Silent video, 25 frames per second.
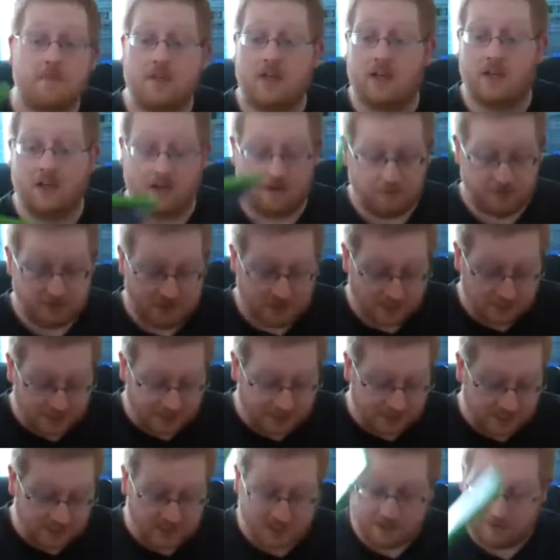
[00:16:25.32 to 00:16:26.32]
which is
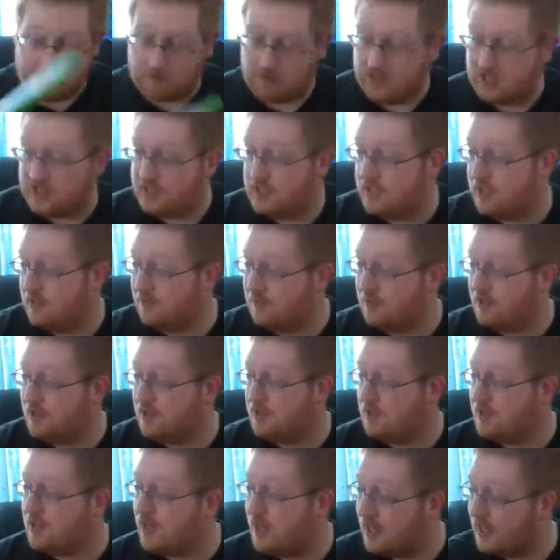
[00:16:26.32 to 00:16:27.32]
exactly what I did
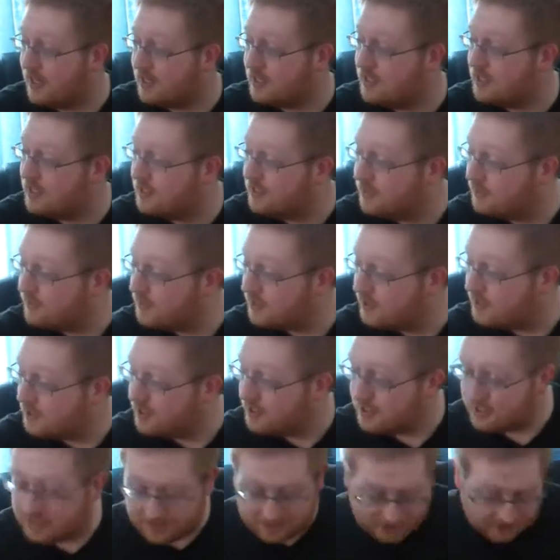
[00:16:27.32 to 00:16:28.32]
with that.
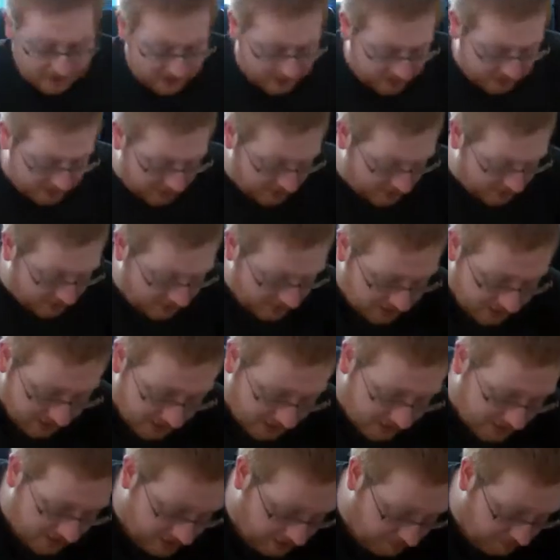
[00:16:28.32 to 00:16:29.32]

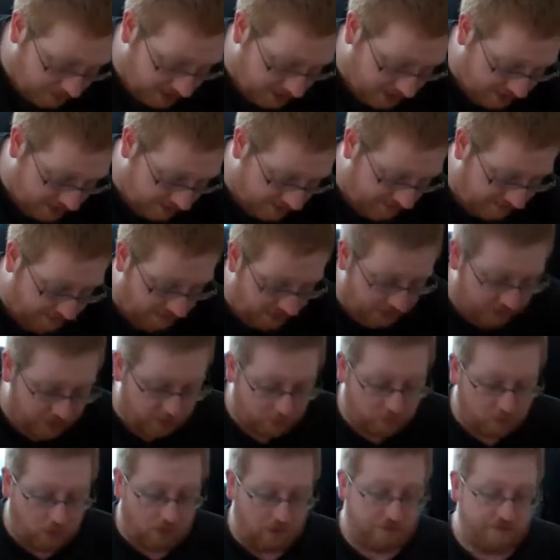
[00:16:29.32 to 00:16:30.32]
And we have The
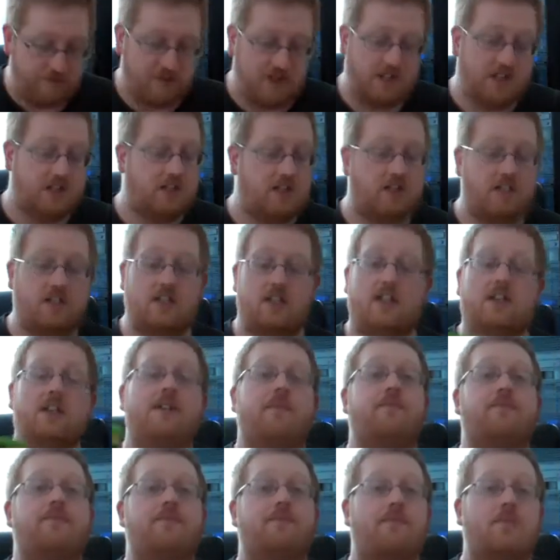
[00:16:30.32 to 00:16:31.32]
Warriors,
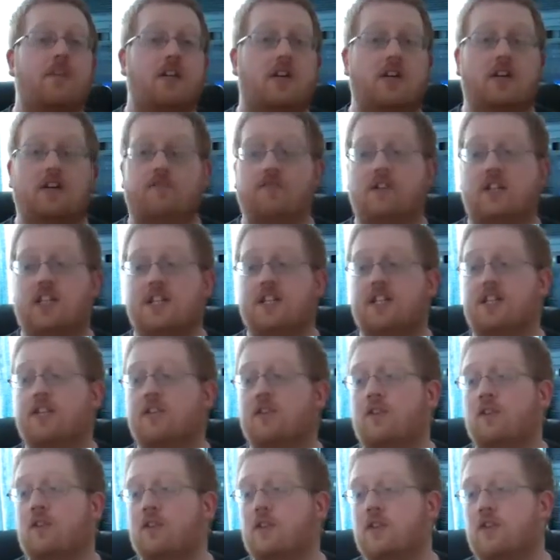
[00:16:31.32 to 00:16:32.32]
released
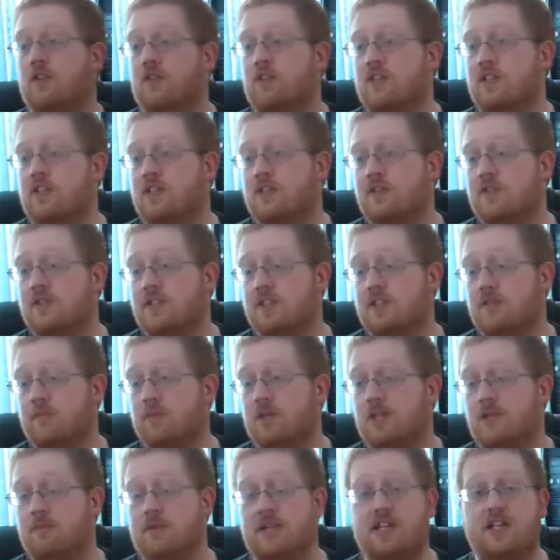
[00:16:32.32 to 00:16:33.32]
on other consoles as
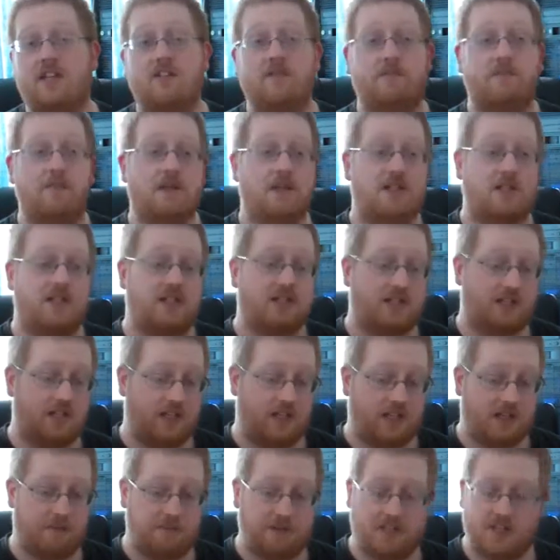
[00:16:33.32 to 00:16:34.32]
well, I believe, but
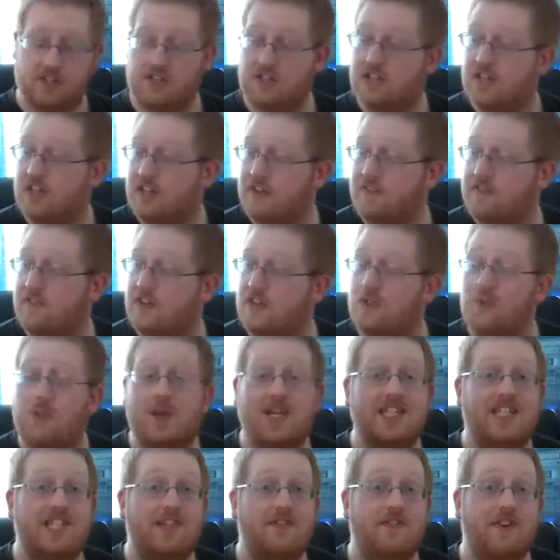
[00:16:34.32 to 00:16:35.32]
I managed to get it for
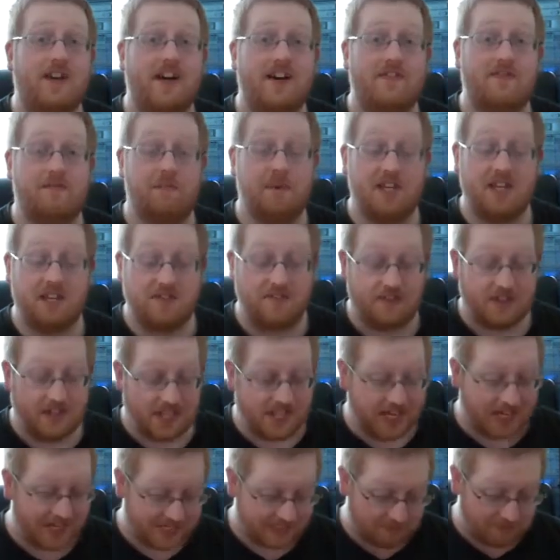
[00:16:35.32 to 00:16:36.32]
25p for
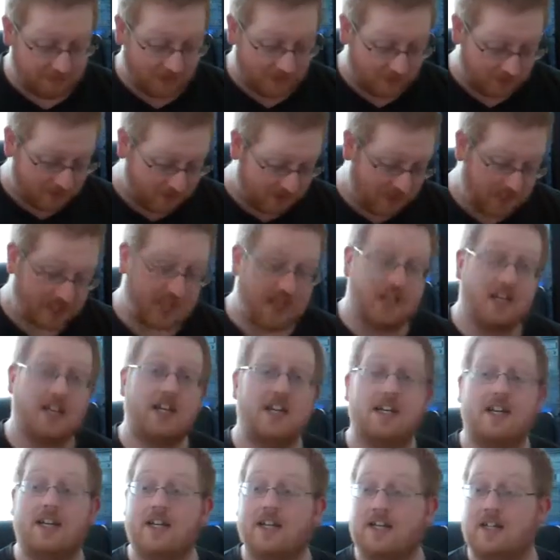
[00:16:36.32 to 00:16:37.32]
the Xbox,
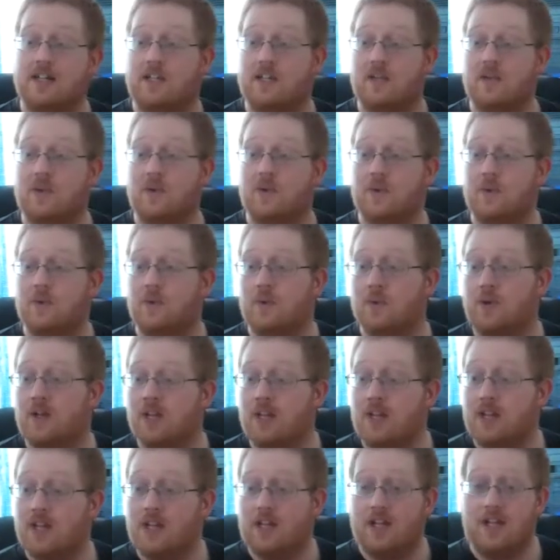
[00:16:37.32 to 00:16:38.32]
so
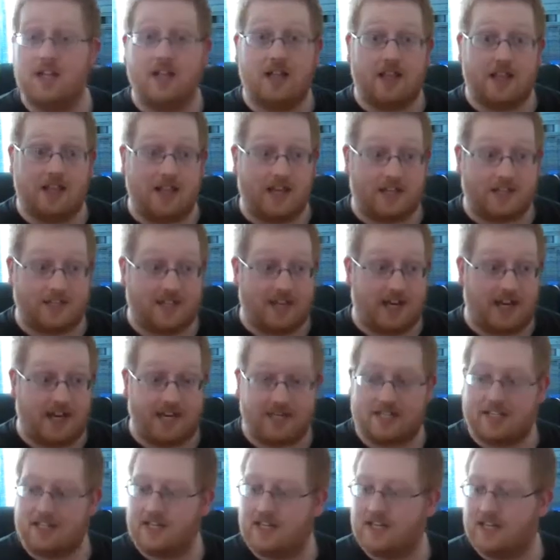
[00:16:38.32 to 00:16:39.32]
that's
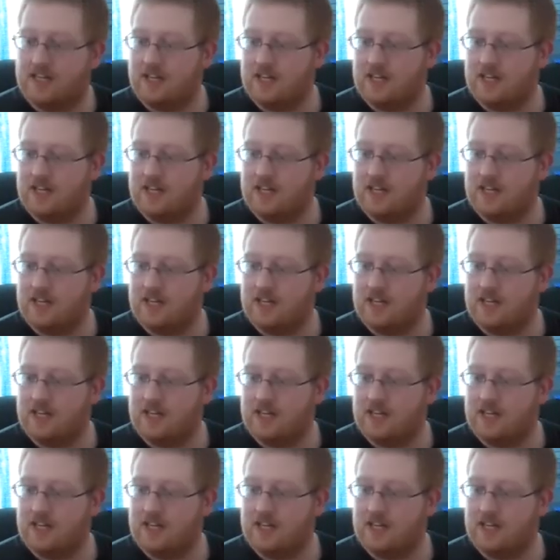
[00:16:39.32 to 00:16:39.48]
that.